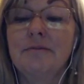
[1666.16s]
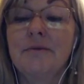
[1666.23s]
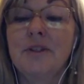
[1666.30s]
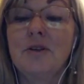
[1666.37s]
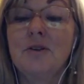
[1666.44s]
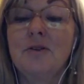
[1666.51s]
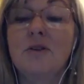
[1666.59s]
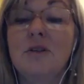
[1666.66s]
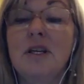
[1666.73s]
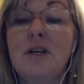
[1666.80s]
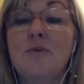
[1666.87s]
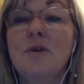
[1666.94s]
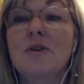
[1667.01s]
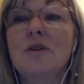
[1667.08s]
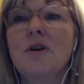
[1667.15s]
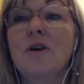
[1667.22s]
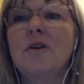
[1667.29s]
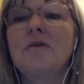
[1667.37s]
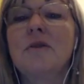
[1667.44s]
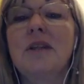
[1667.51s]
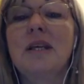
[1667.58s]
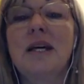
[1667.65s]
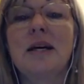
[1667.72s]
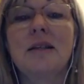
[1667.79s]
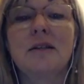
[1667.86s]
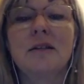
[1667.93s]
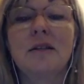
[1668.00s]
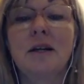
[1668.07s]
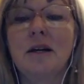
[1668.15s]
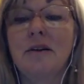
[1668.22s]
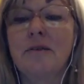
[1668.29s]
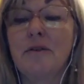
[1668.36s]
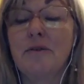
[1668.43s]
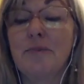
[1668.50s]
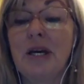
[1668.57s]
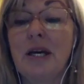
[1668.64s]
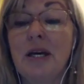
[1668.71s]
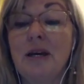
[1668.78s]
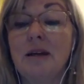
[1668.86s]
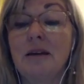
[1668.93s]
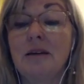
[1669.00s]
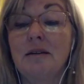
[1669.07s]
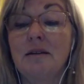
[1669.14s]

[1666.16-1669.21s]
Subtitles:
to see what's over the other side of the peak,